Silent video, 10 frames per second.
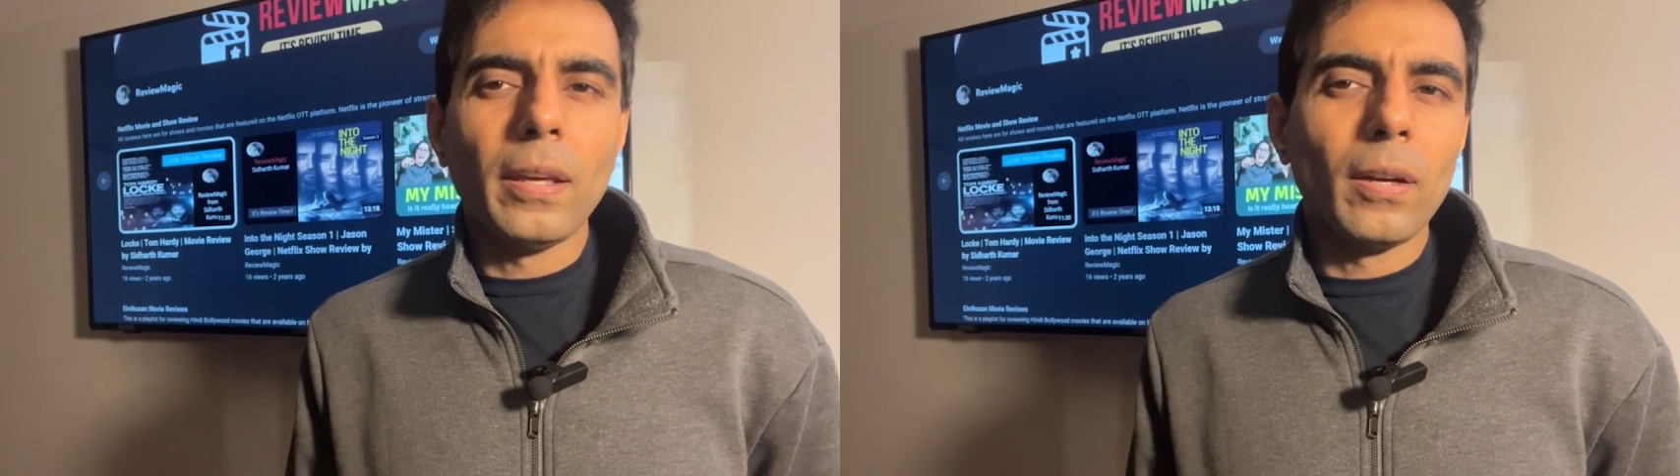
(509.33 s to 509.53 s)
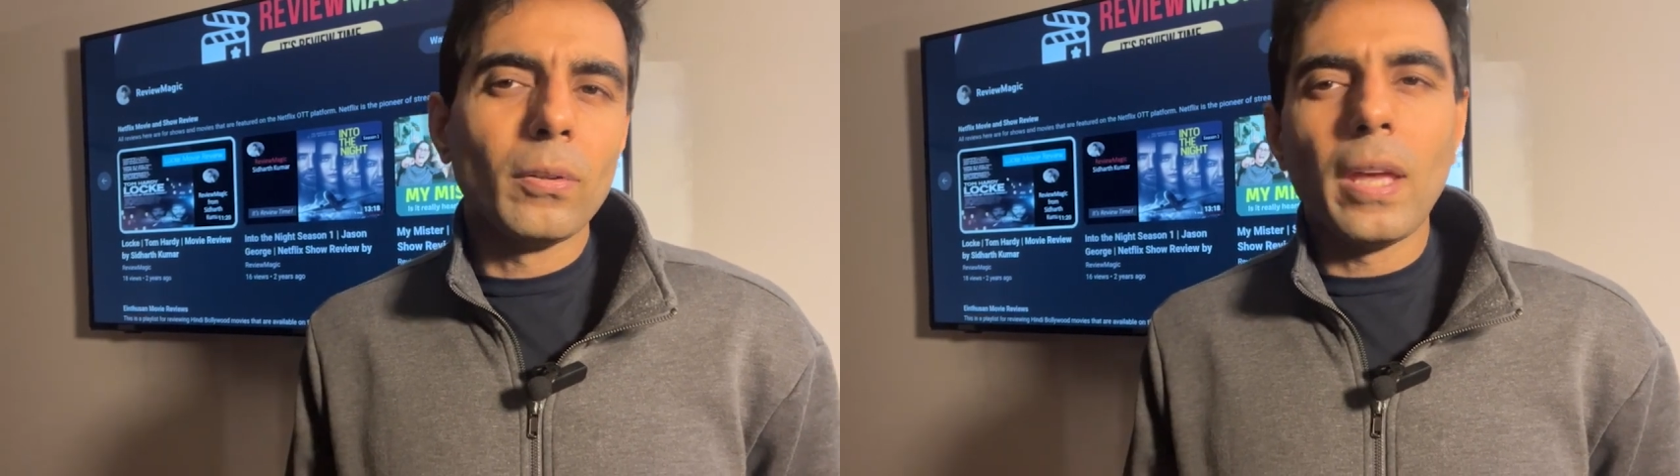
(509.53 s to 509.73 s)

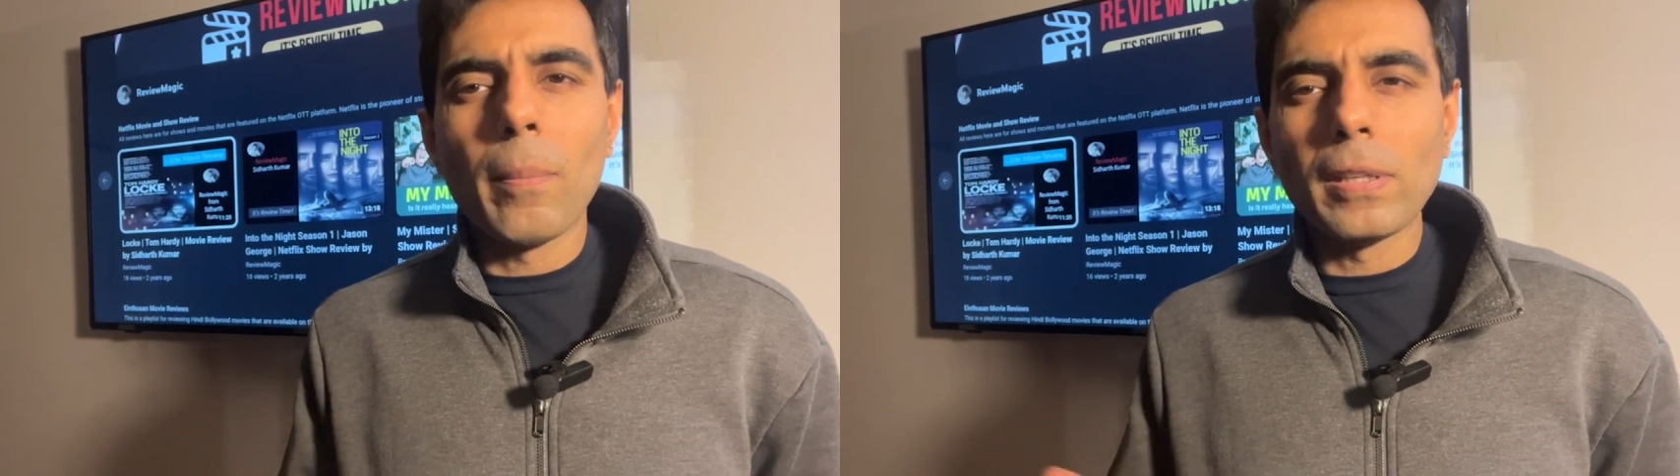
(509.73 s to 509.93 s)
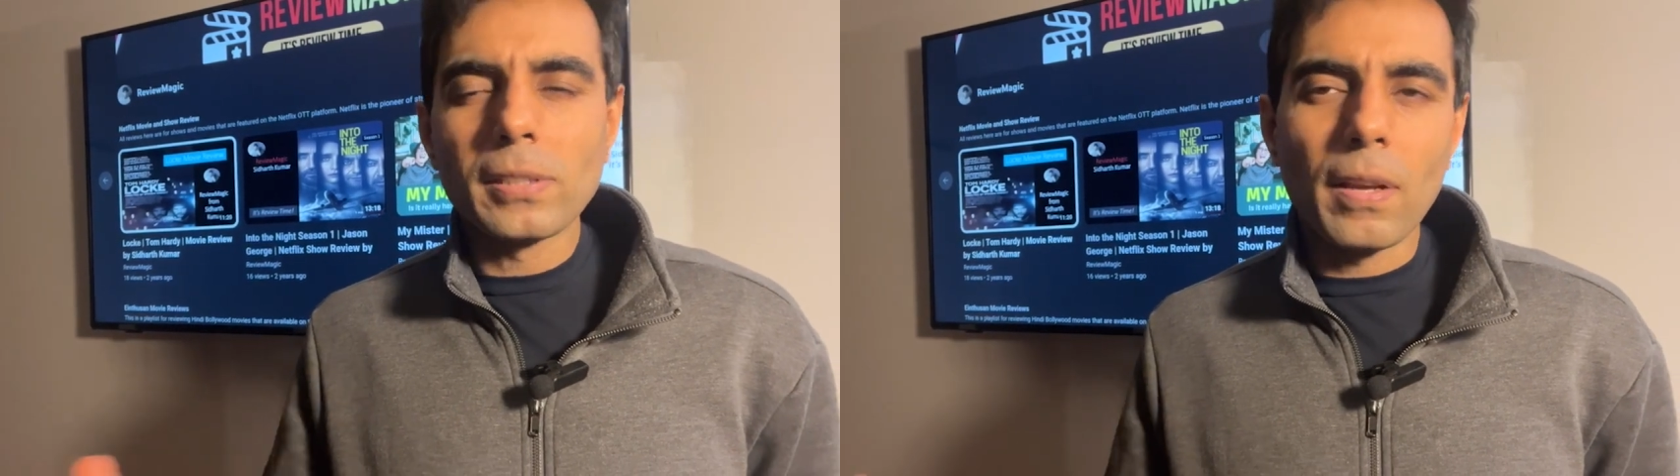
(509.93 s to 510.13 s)
You know, they
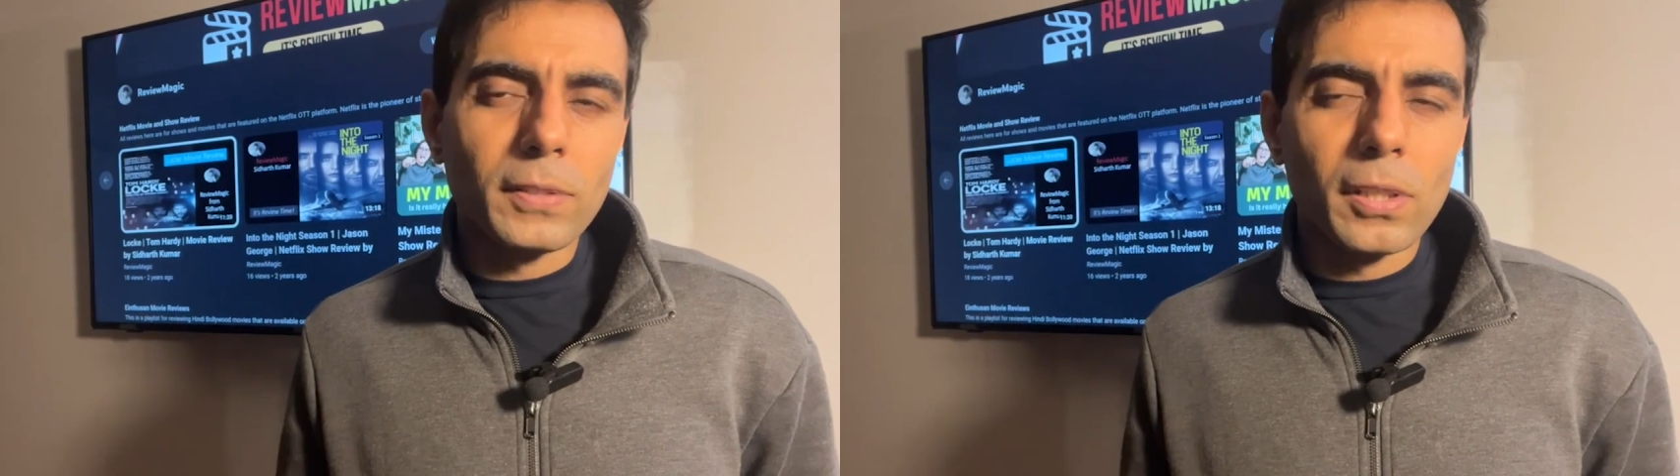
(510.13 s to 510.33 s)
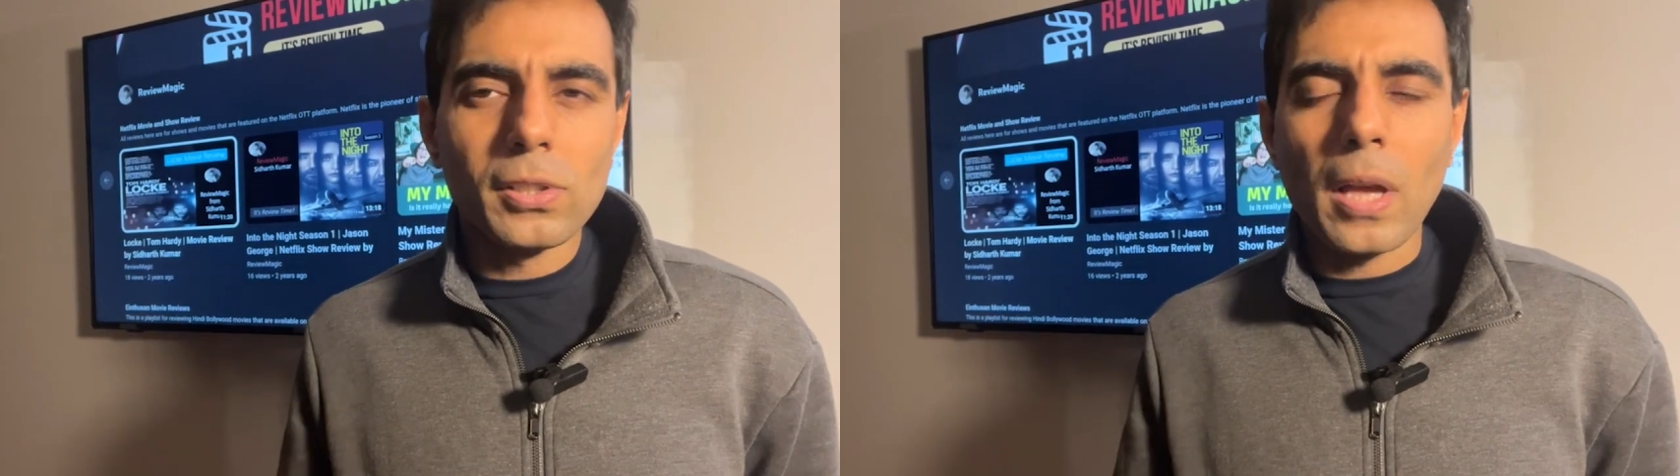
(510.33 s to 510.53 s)
must have
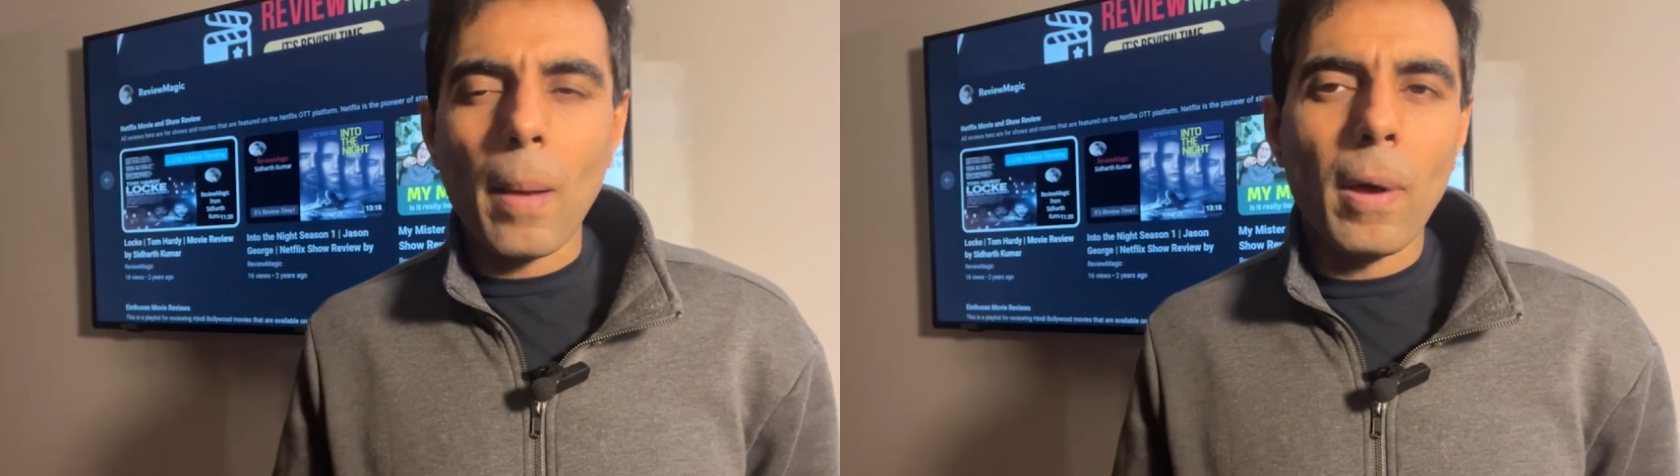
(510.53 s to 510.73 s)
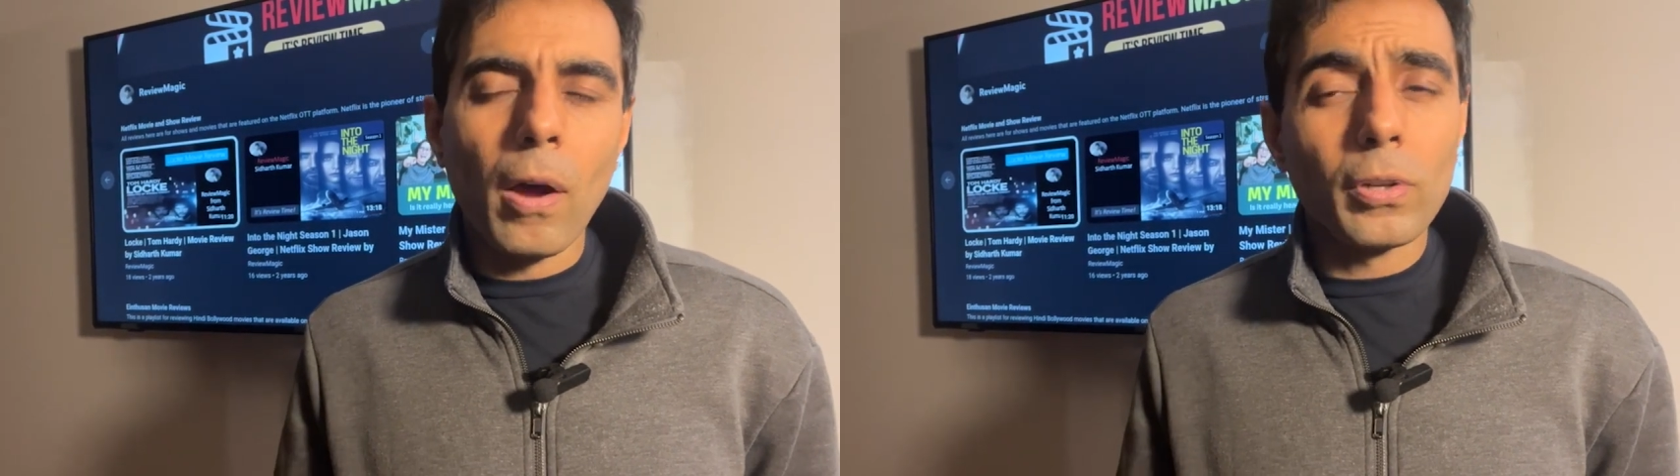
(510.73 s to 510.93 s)
just
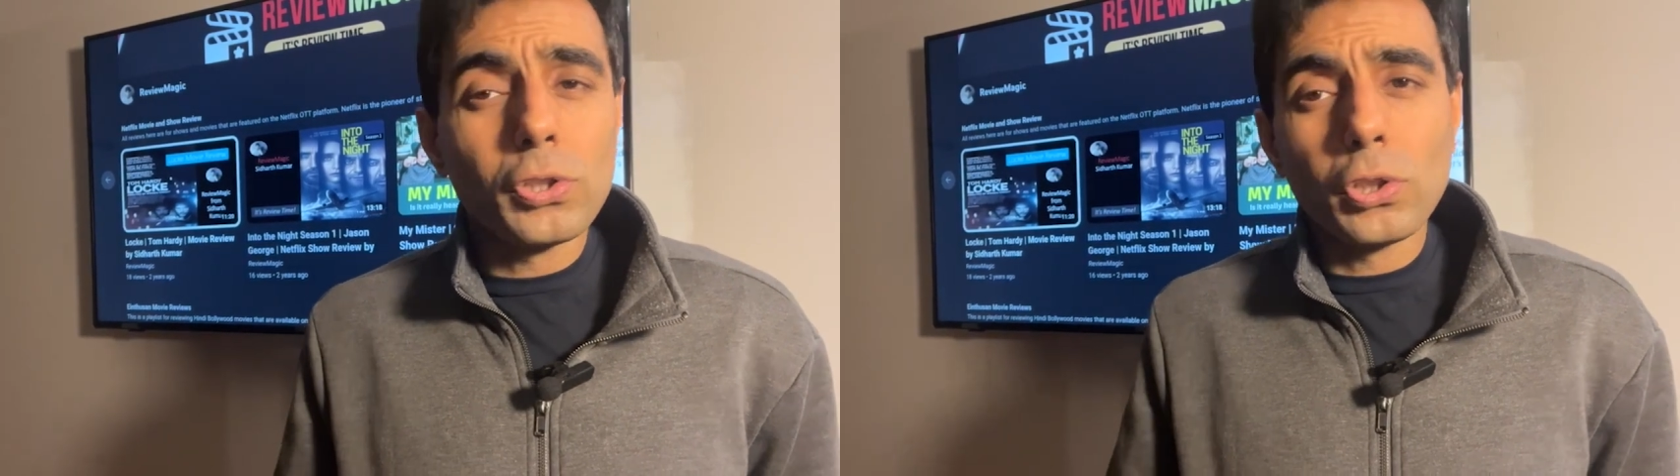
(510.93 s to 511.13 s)
come out.